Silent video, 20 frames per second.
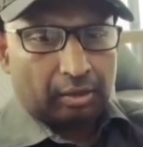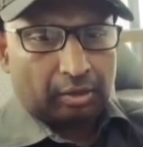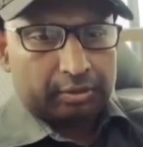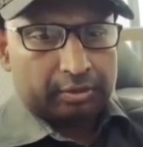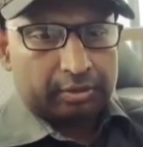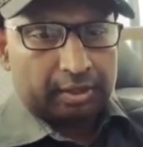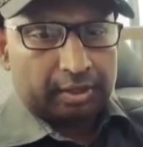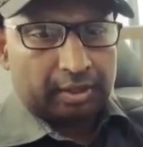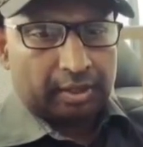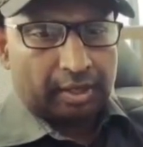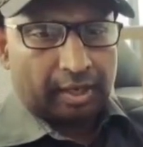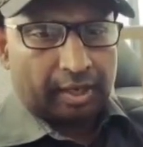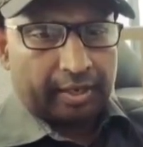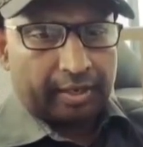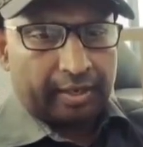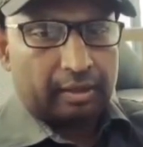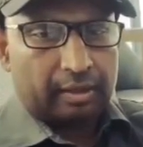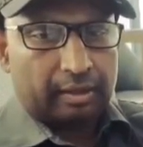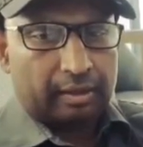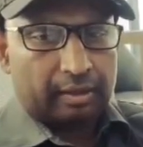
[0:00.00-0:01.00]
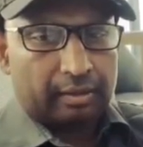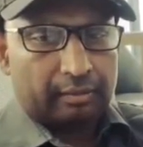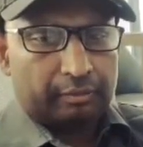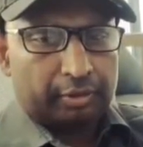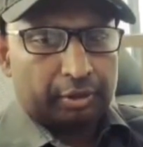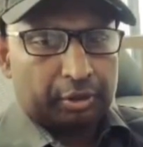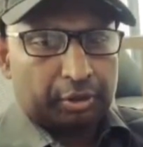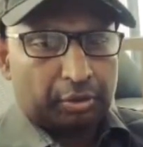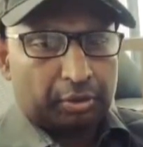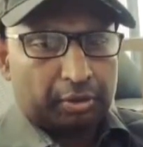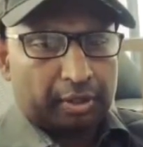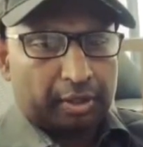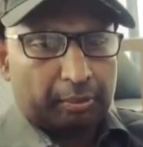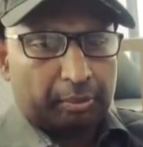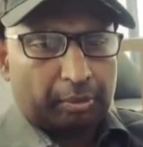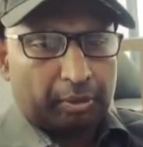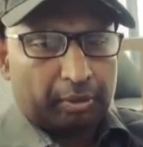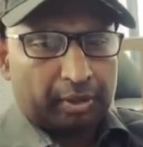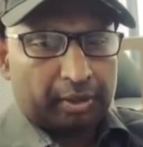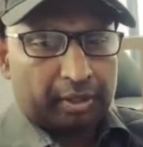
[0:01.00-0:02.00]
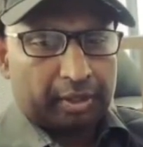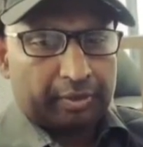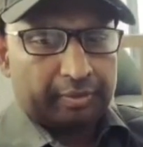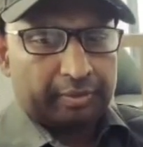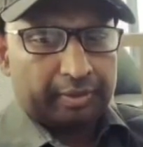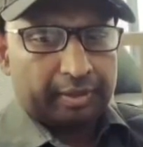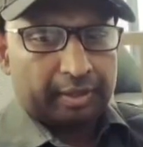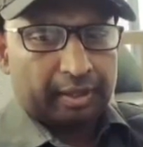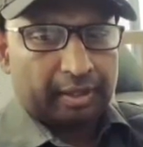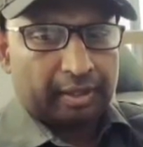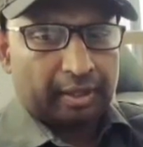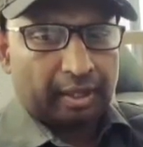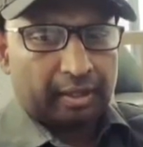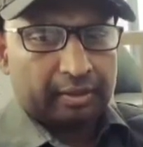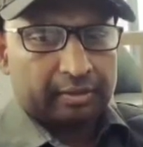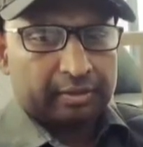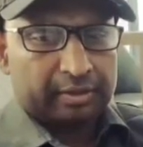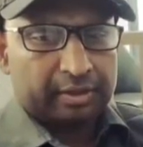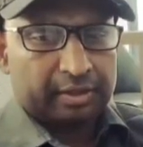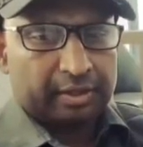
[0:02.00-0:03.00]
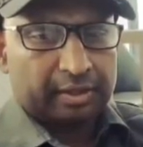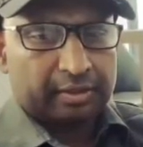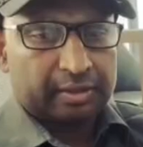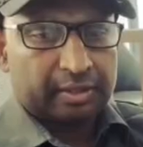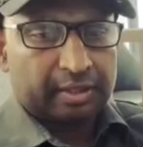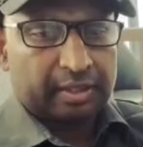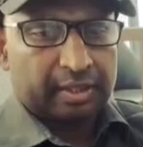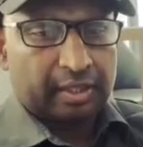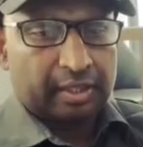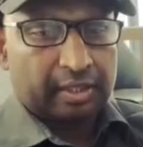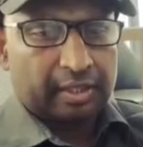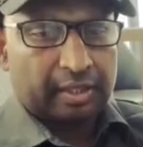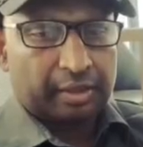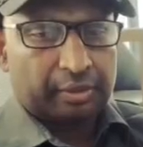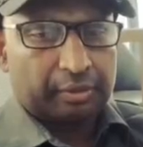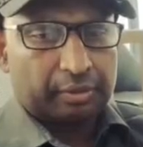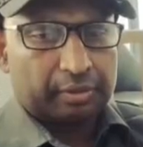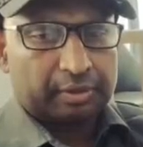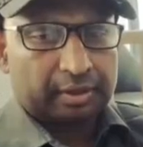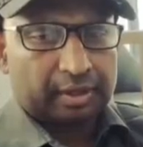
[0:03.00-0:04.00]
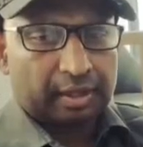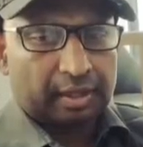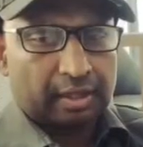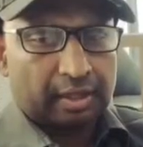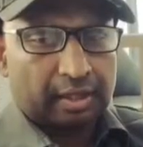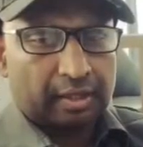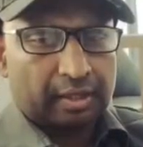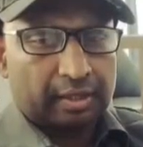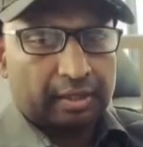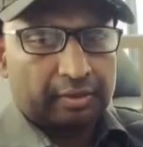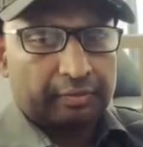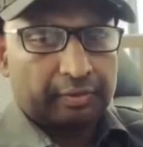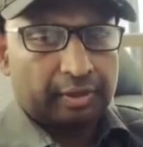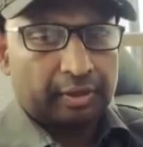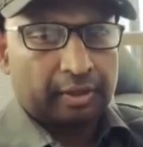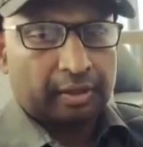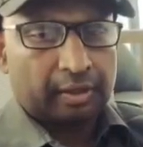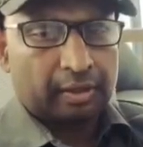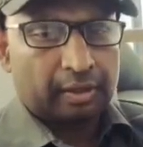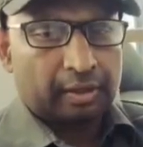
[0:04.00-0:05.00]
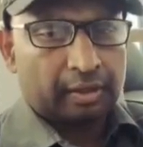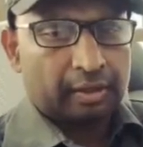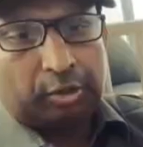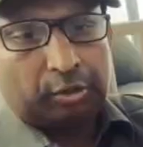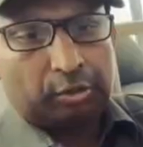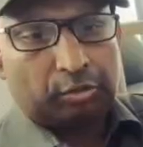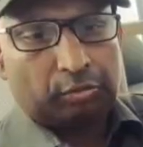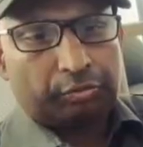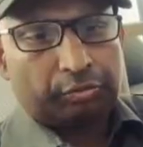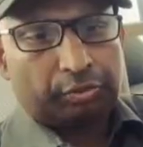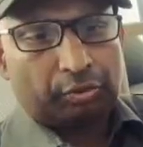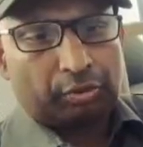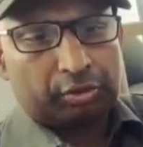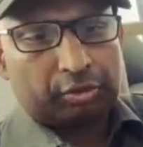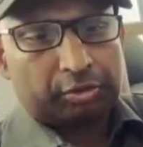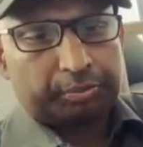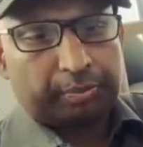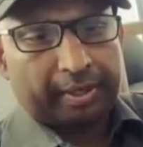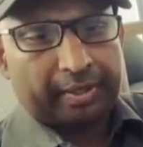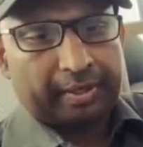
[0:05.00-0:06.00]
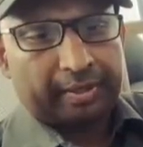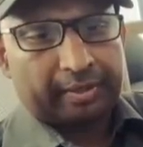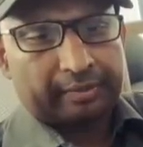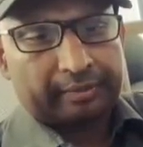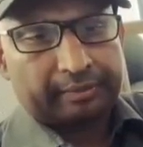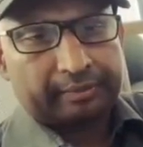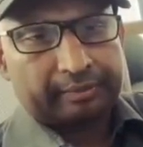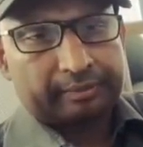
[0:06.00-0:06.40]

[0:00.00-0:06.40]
touching dry without any protective gear can seriously irritate your skin and even lead to frostbite.